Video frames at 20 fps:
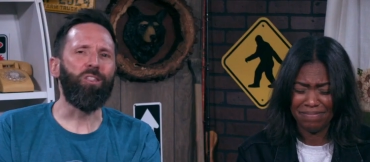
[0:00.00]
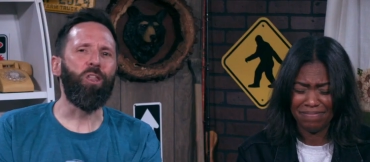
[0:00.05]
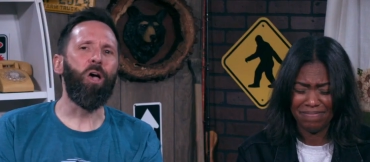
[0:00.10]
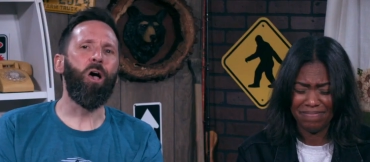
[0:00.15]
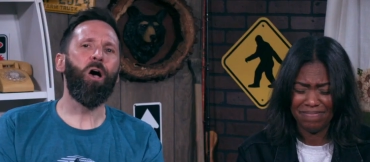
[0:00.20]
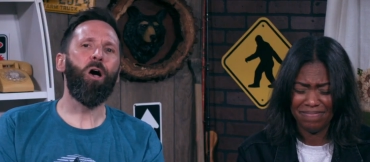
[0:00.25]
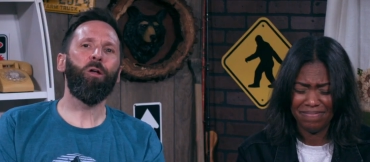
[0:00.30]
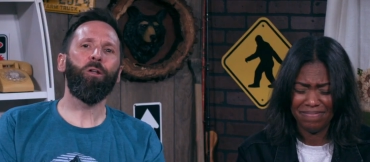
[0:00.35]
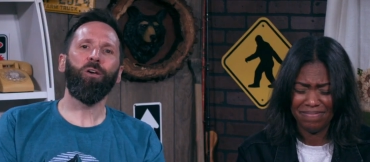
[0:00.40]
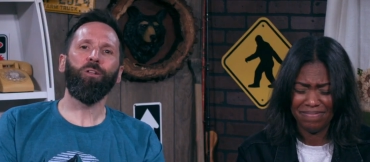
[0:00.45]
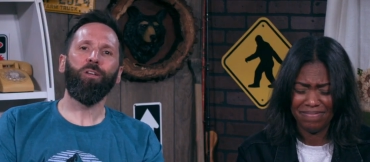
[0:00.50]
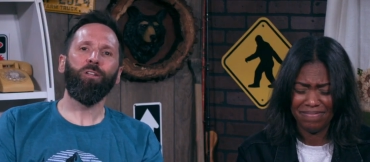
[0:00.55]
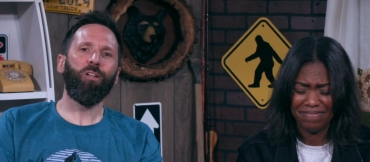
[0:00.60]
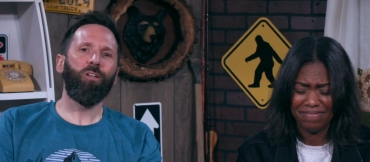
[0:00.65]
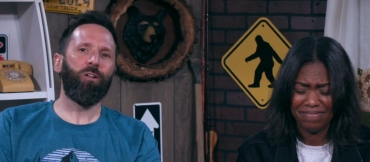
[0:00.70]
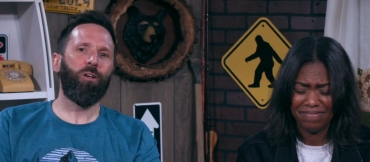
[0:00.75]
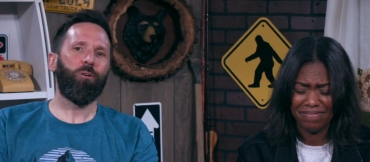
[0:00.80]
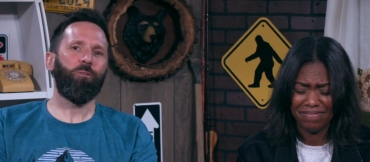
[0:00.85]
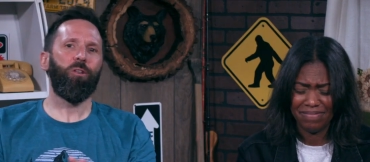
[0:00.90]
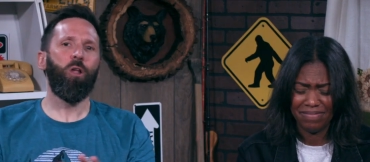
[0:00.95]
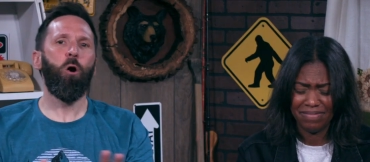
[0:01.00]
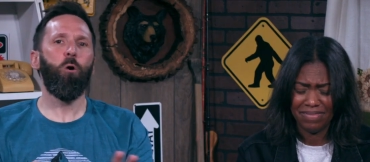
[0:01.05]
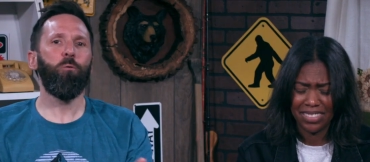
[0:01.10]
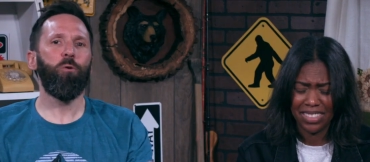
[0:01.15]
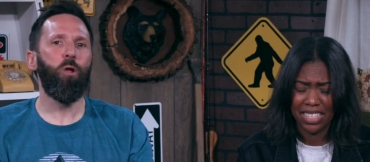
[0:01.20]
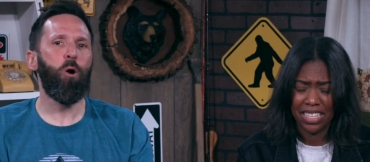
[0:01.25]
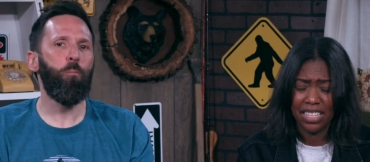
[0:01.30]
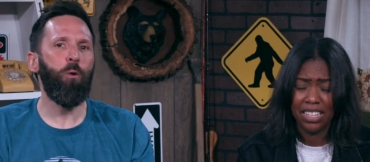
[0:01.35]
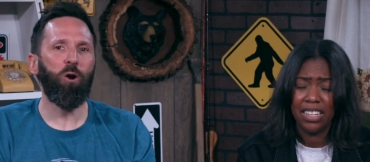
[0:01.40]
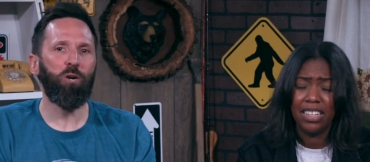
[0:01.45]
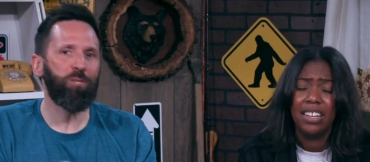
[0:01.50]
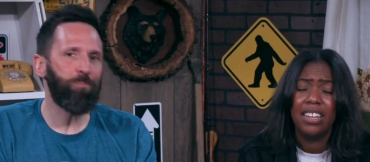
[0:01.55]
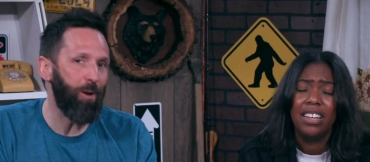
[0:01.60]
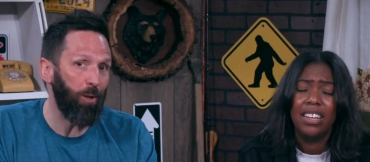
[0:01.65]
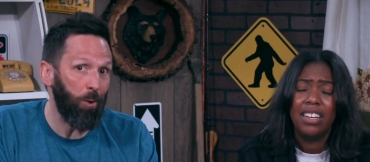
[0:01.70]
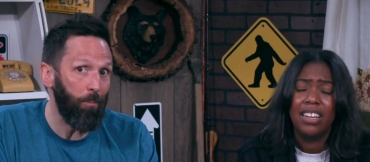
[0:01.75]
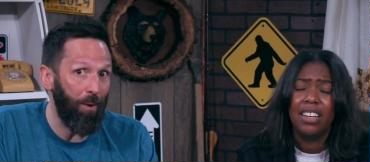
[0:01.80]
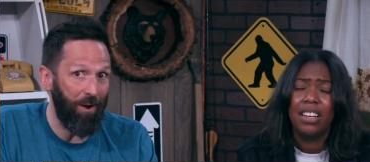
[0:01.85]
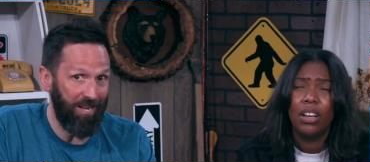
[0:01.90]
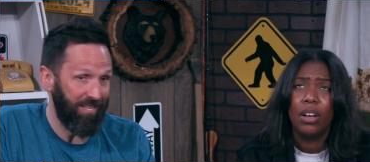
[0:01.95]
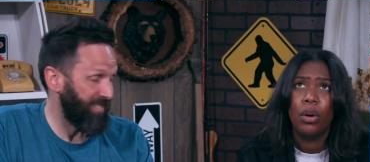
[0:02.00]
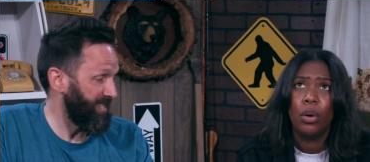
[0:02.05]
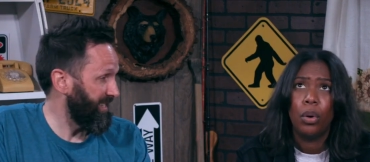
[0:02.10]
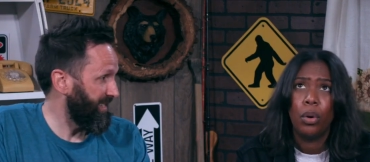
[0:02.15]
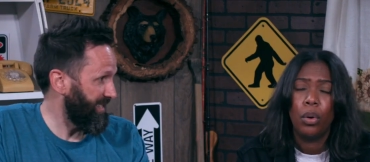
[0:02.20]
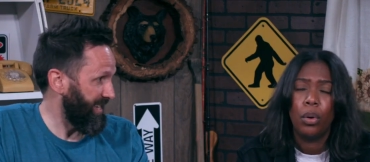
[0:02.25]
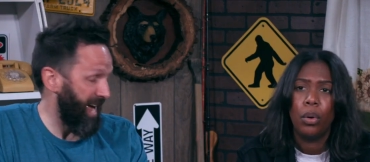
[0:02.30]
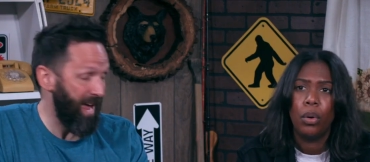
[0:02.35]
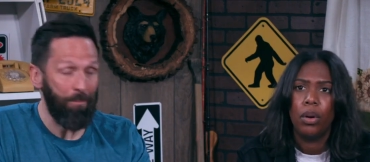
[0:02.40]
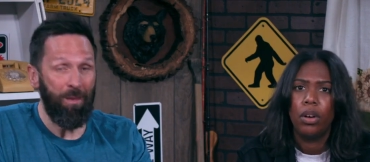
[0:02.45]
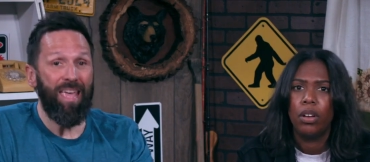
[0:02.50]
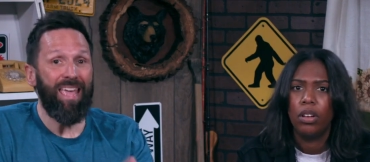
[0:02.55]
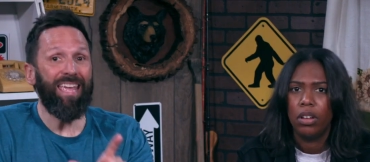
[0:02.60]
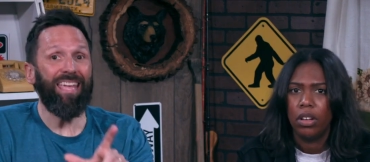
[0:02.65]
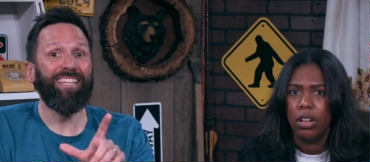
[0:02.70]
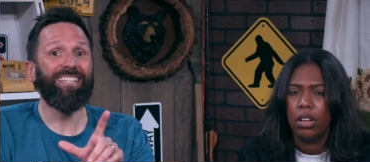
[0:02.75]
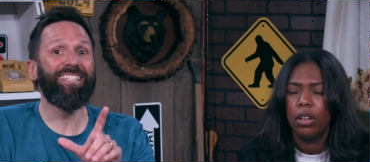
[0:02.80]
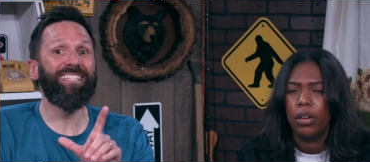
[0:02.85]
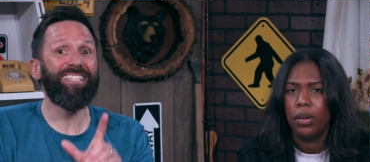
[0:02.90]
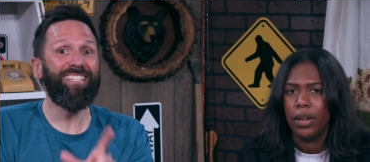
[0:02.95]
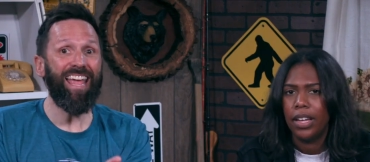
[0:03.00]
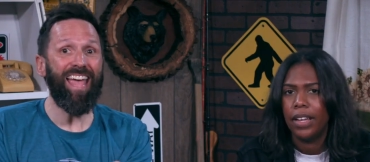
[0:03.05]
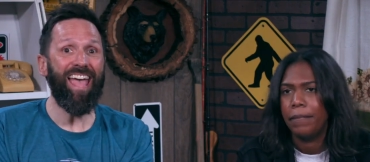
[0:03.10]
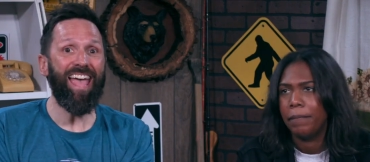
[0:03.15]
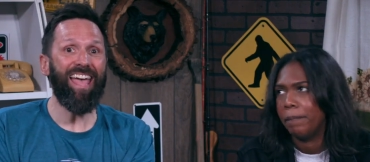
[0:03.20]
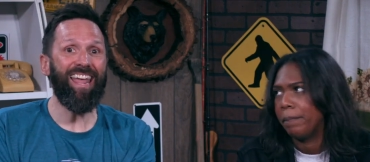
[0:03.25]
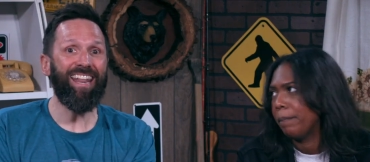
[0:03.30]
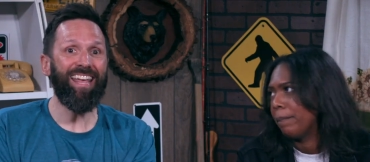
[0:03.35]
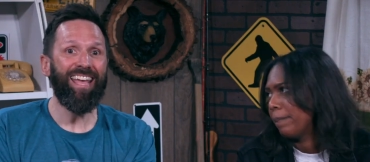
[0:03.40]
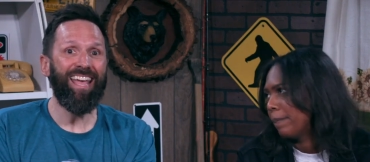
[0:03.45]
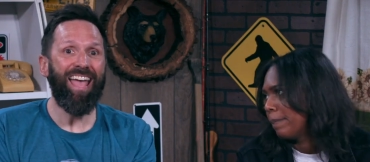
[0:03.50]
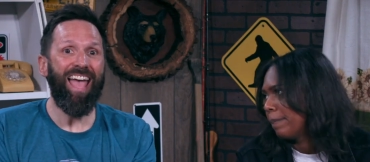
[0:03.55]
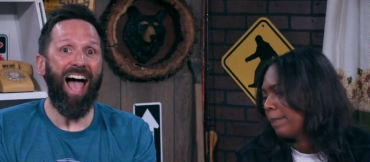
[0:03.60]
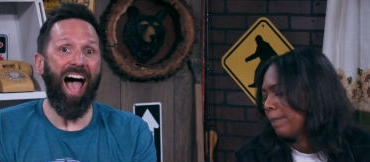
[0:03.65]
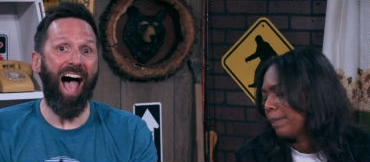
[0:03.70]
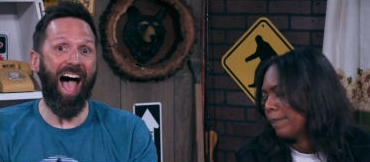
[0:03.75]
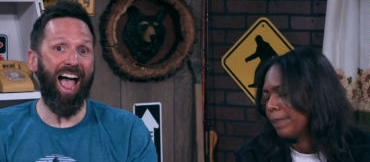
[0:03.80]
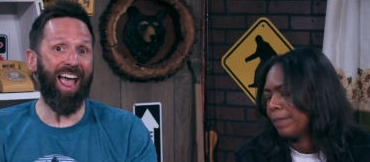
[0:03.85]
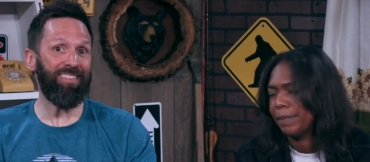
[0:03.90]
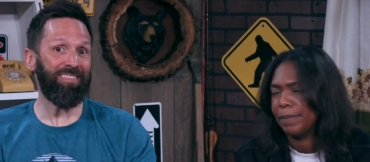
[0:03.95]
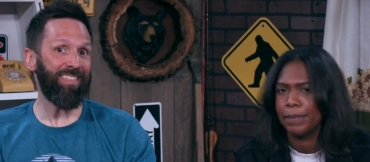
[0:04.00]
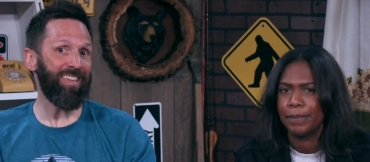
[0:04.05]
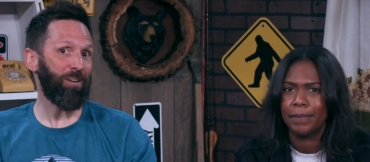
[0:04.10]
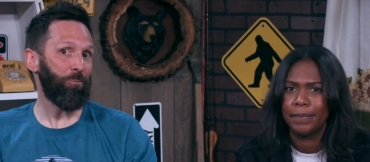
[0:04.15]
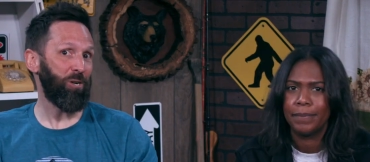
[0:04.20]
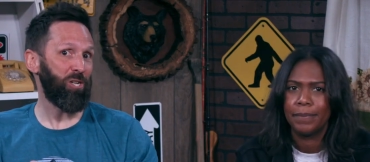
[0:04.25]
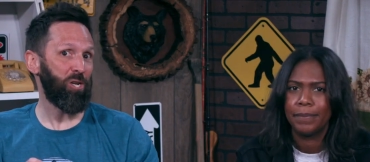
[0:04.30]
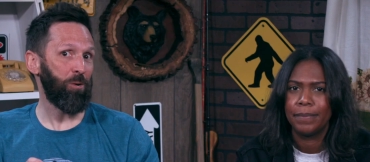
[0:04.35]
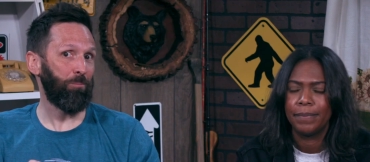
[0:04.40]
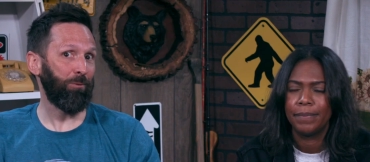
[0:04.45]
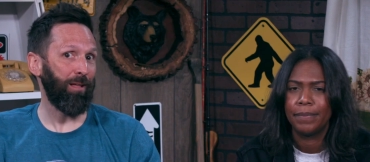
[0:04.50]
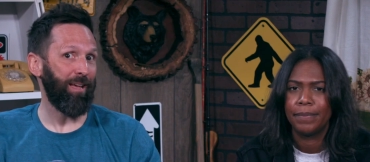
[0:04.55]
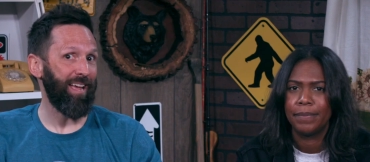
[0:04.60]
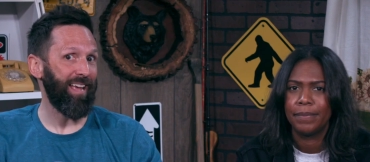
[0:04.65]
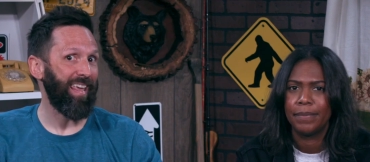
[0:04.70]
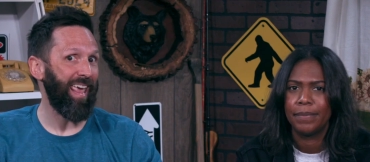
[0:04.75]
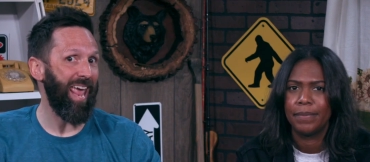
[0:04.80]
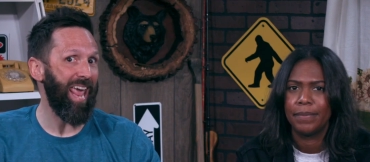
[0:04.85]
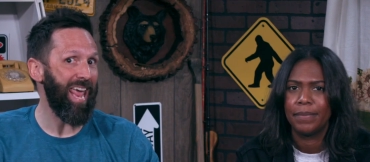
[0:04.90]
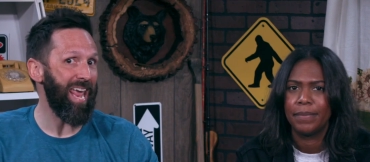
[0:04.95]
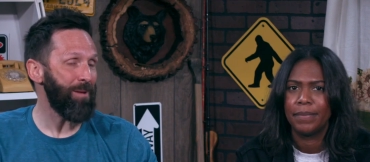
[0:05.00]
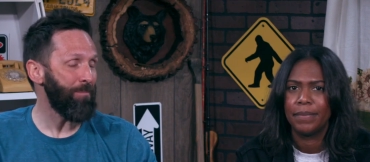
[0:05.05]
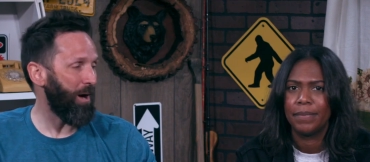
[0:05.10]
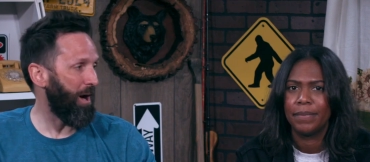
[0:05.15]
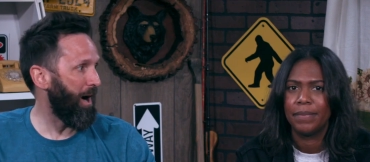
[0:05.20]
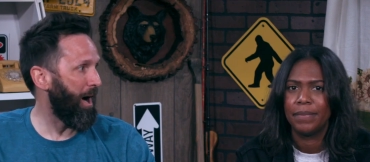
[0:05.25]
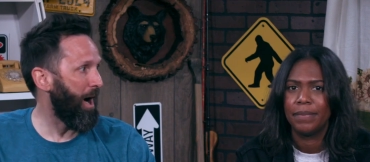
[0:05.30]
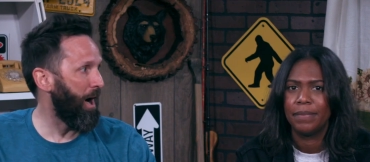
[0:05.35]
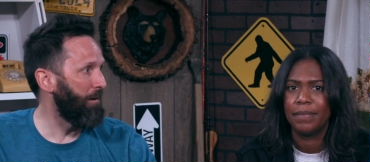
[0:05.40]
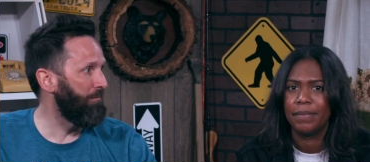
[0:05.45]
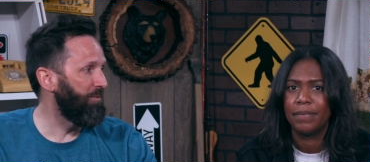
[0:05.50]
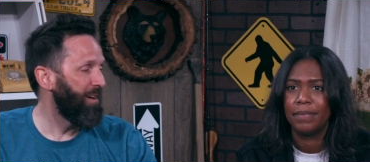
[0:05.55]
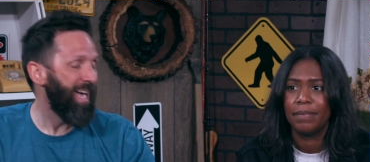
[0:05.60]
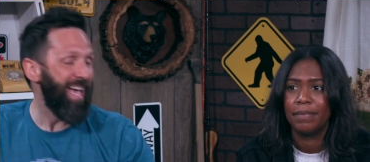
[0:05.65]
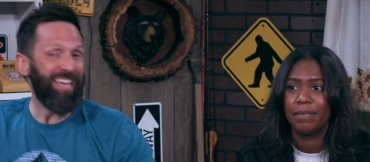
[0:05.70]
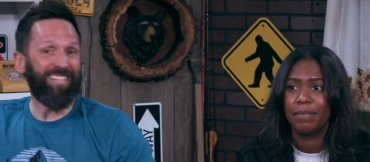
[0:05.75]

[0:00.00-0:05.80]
Speaker 1: No, no, no, no, no. No no marshmallow bunnies this time. Instead, I think we should play a game of